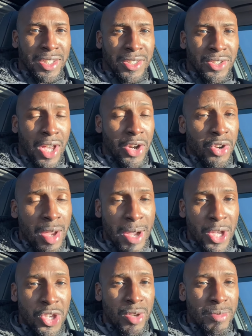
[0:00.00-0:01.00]
So I don't know
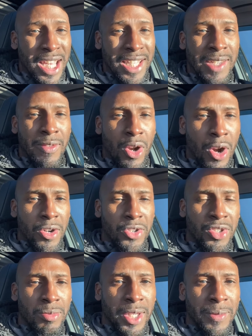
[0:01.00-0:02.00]
about you, but that's even harder
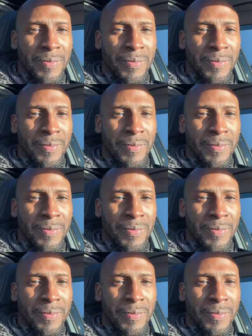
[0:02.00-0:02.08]
to me.